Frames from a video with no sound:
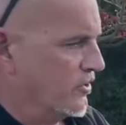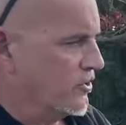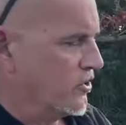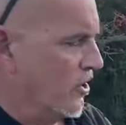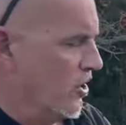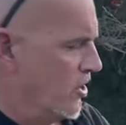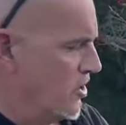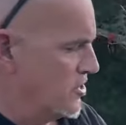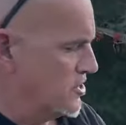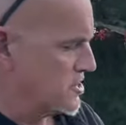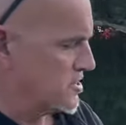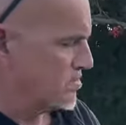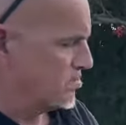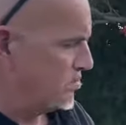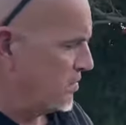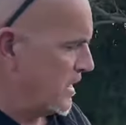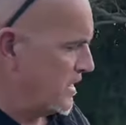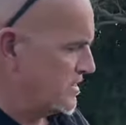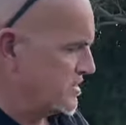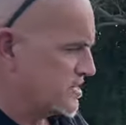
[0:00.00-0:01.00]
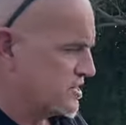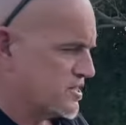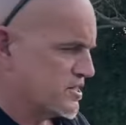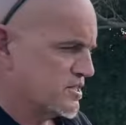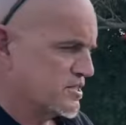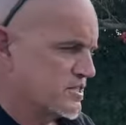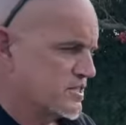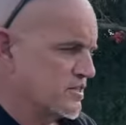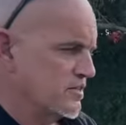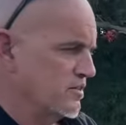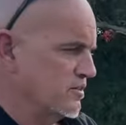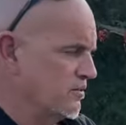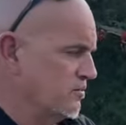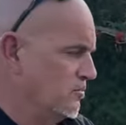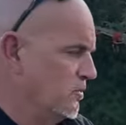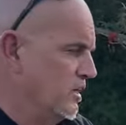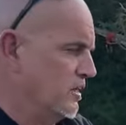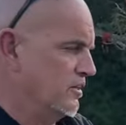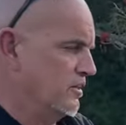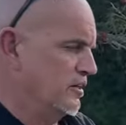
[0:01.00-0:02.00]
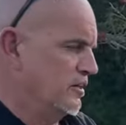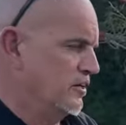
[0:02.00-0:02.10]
the car spent, well,